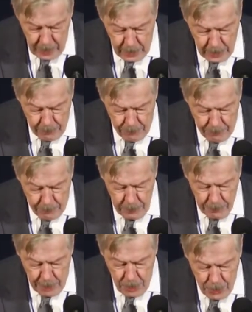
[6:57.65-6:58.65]
The film's
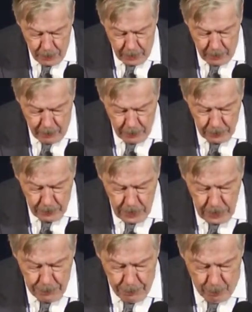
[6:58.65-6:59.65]
major character is a
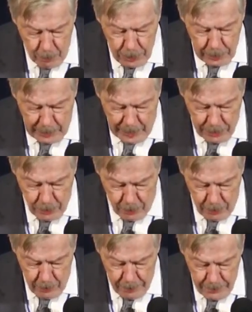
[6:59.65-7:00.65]
Polish
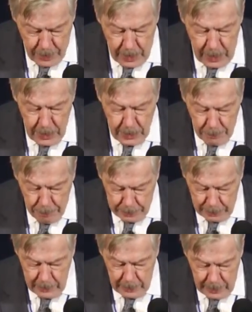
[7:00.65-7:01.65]
landowner. He is completely